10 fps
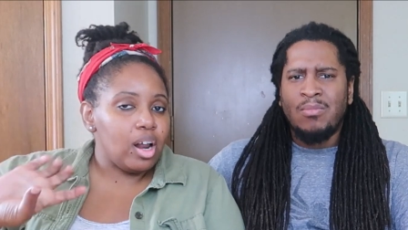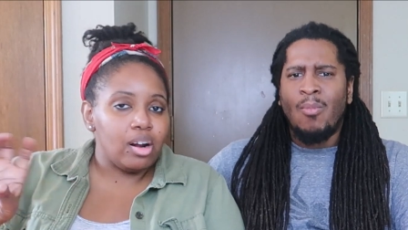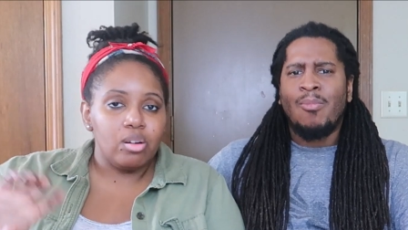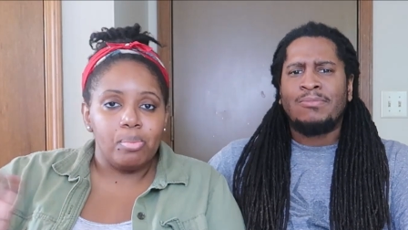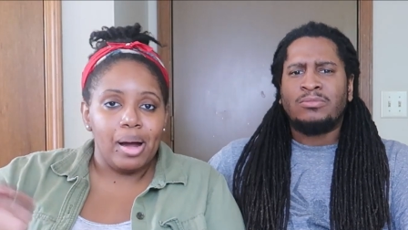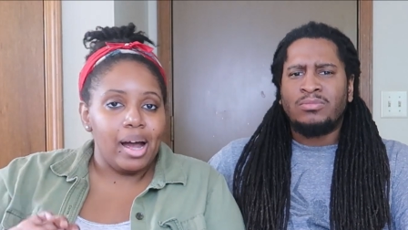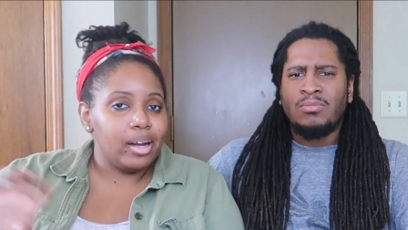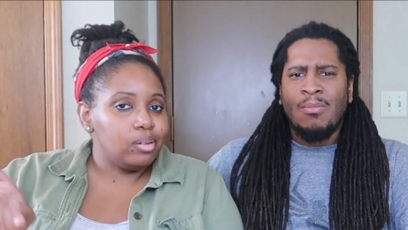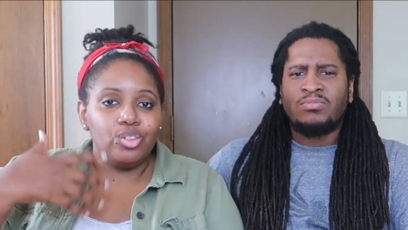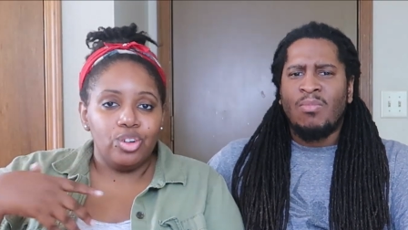Speaker 1: out of the
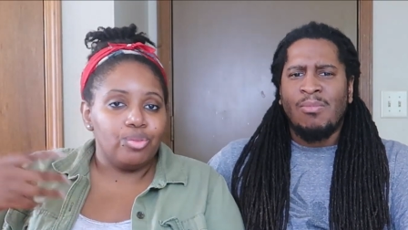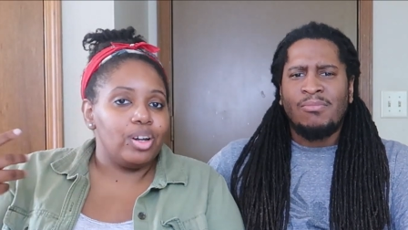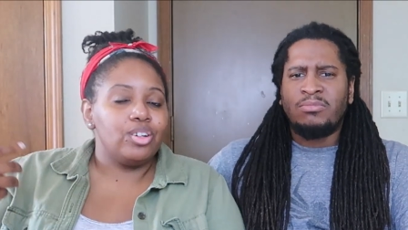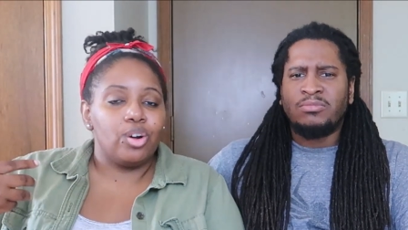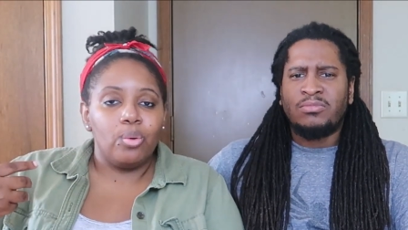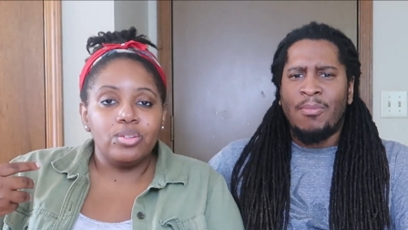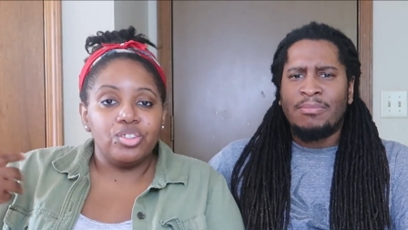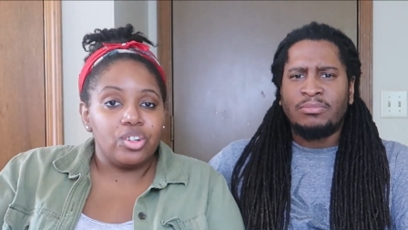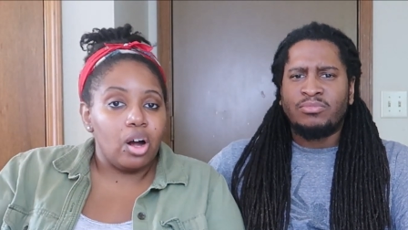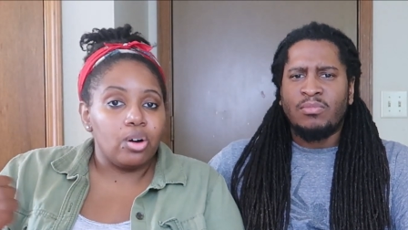bag. You're ready to go with
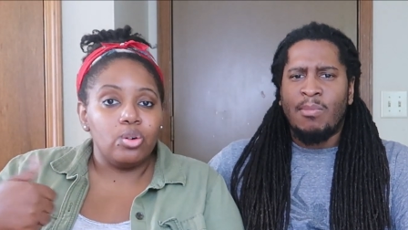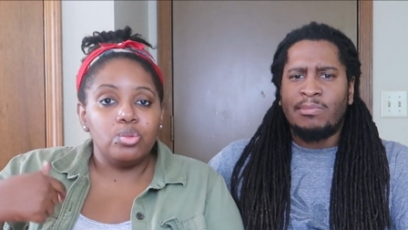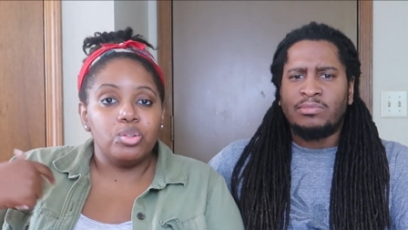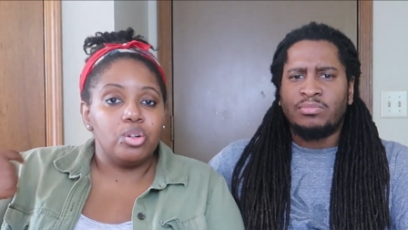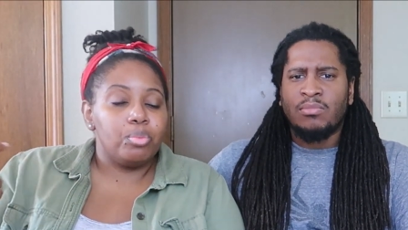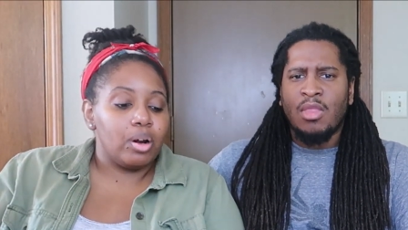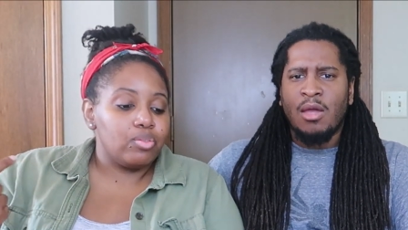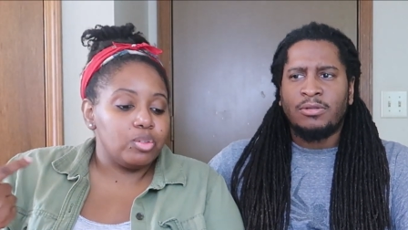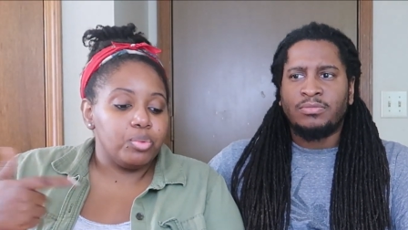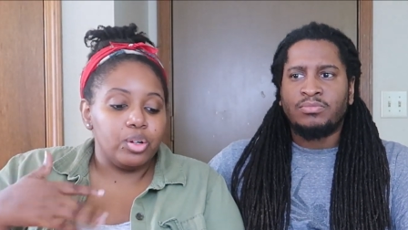your tacos, with your
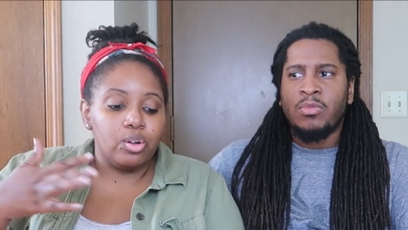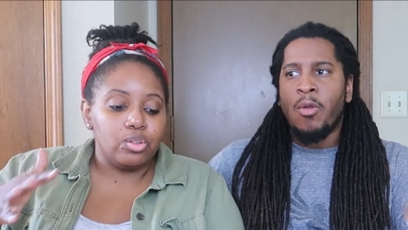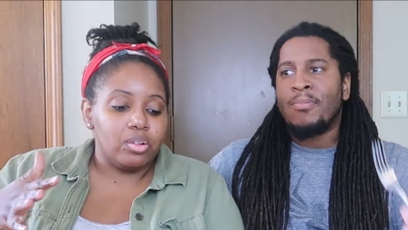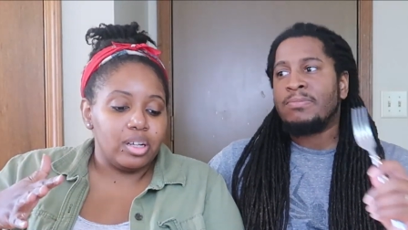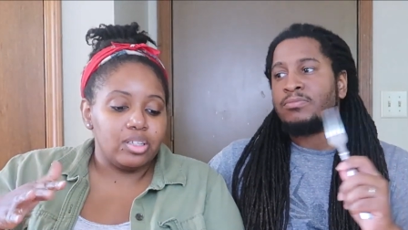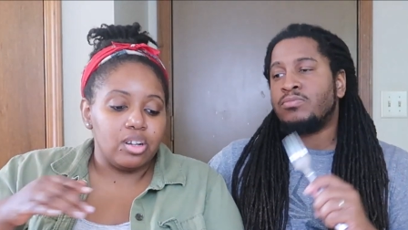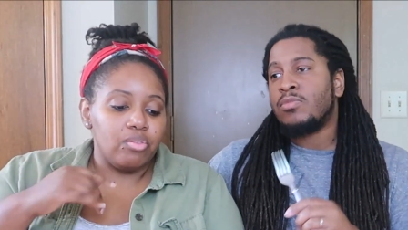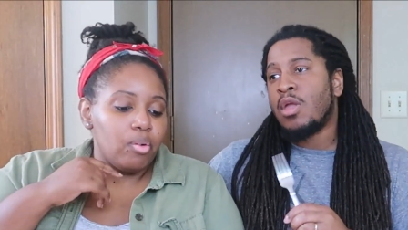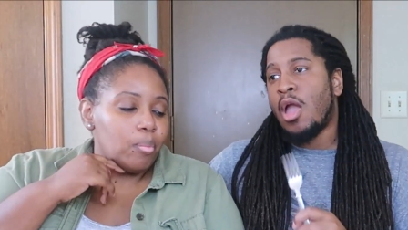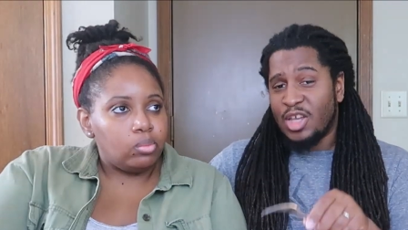breakfast burritos, all that
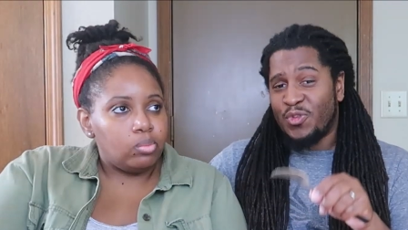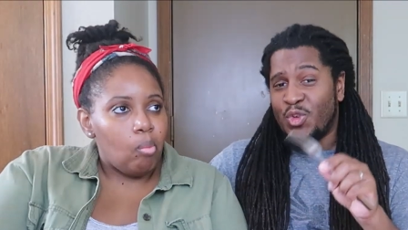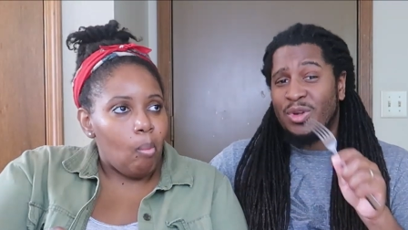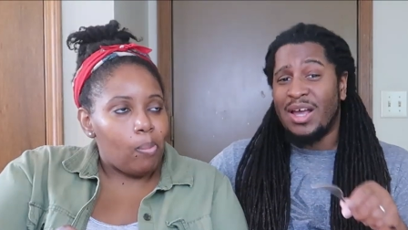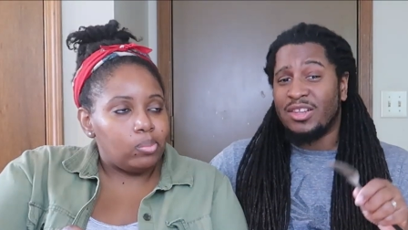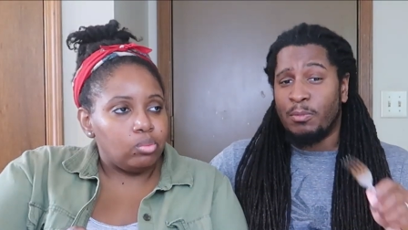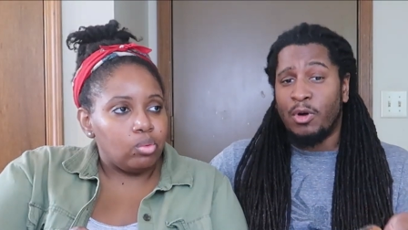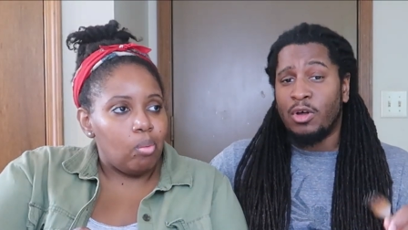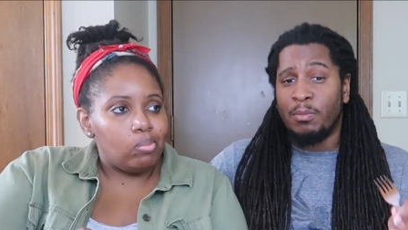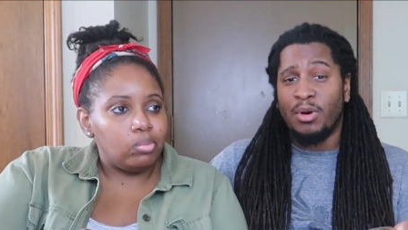stuff.
Speaker 2: If you like the
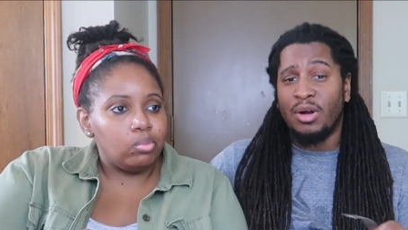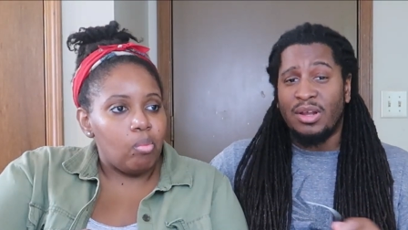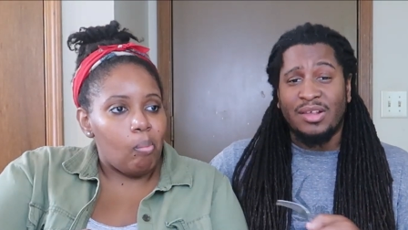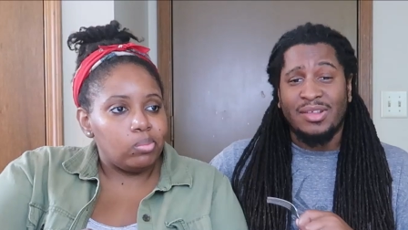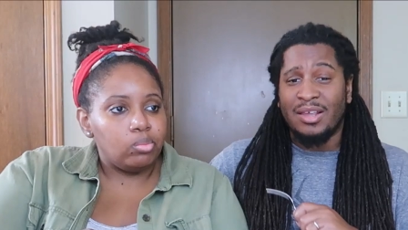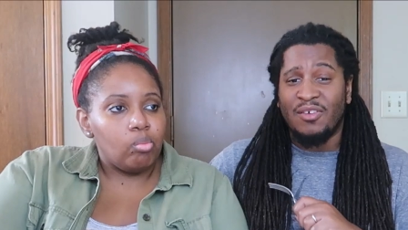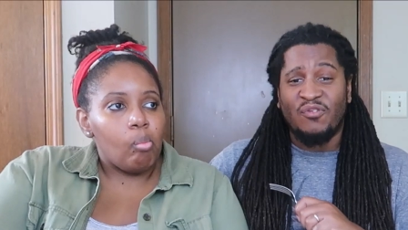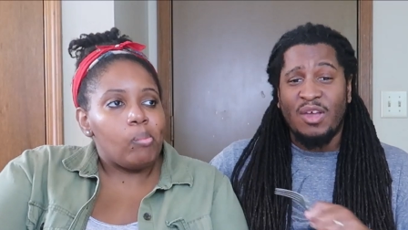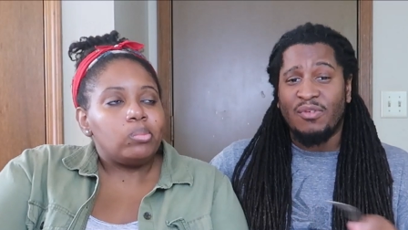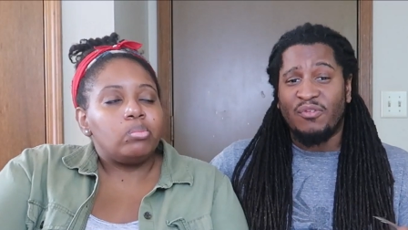Boca burger, that's like your
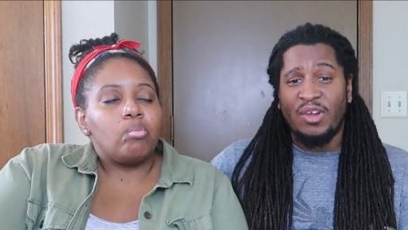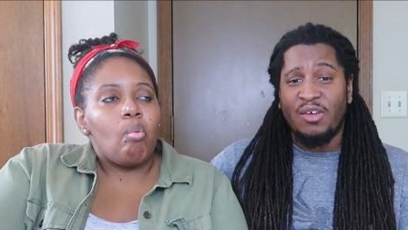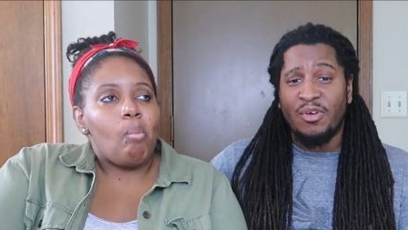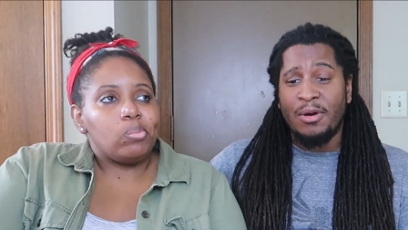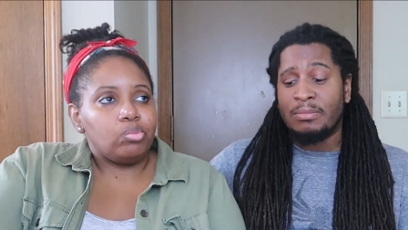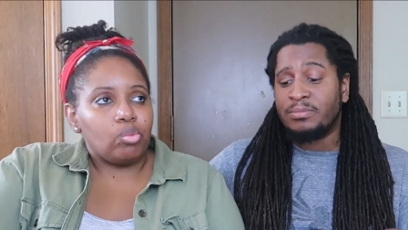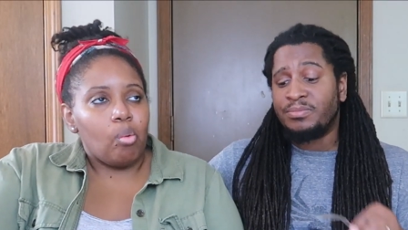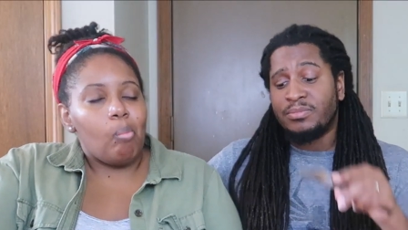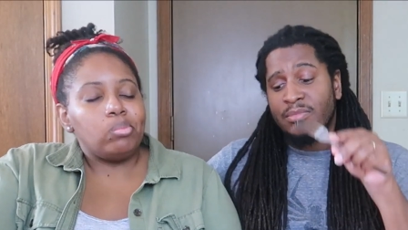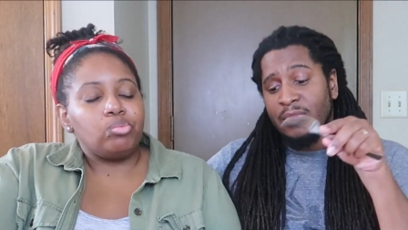favorite flavor.
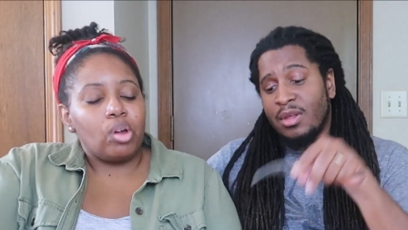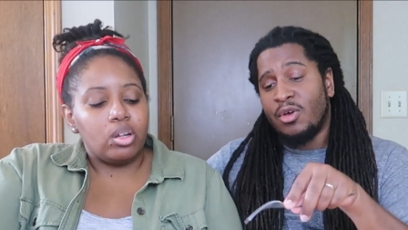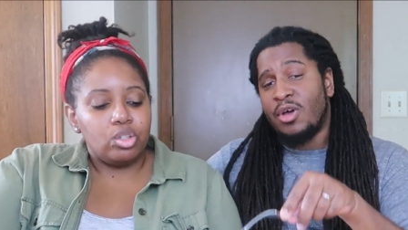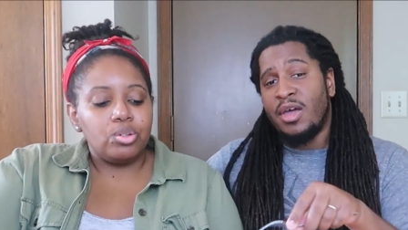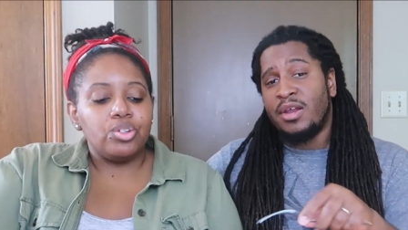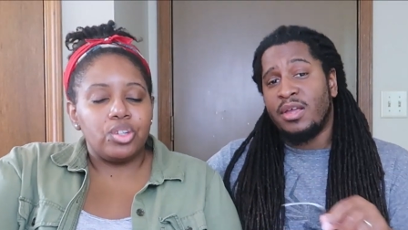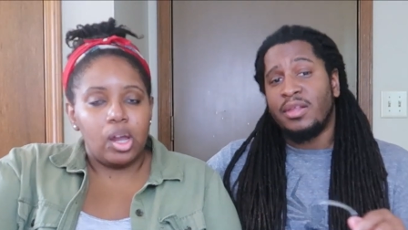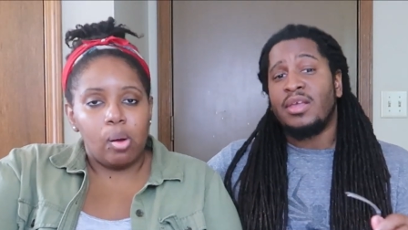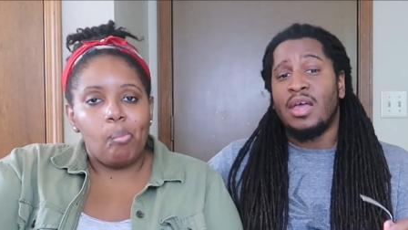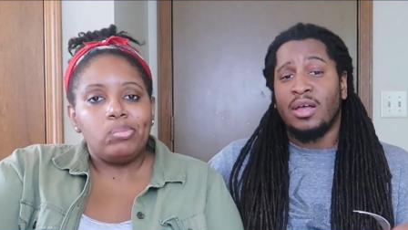
Speaker 1: That's
Speaker 2: what you're
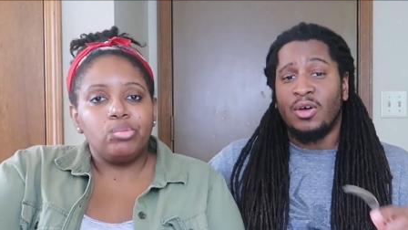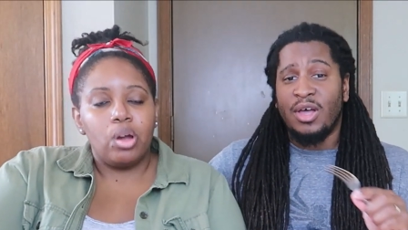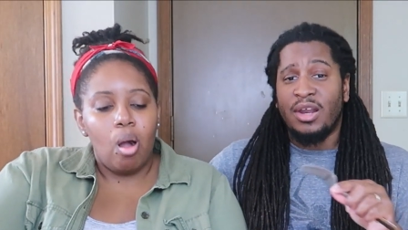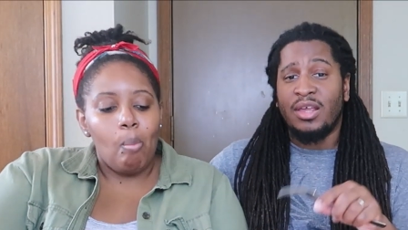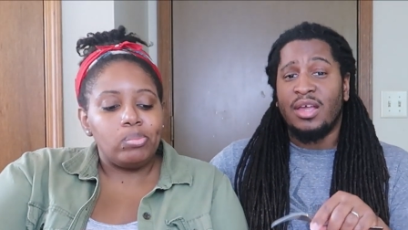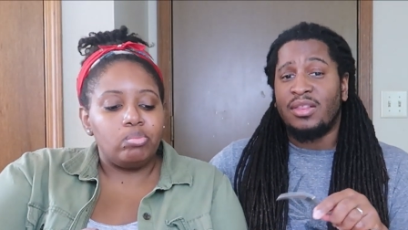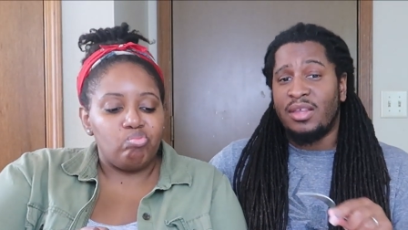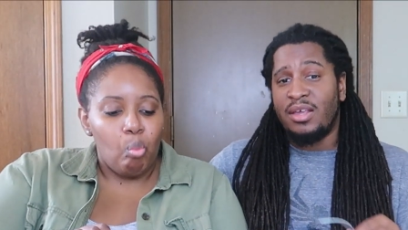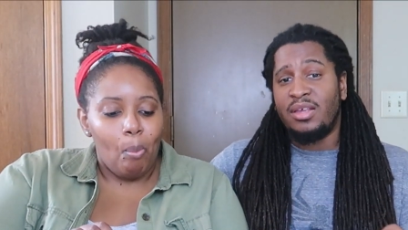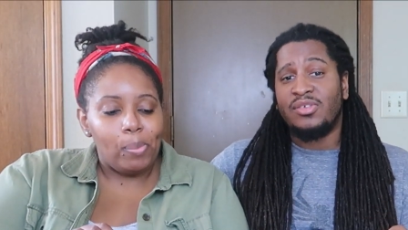saying. Yeah, go ahead and get
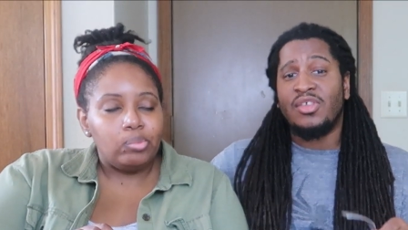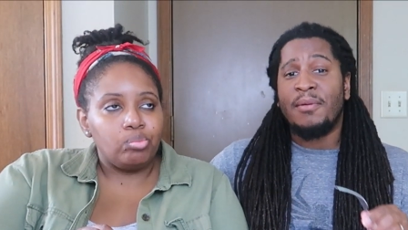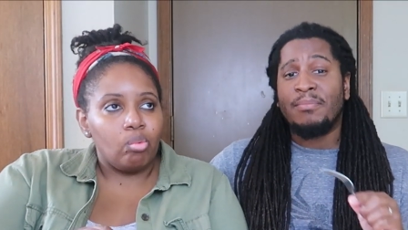these,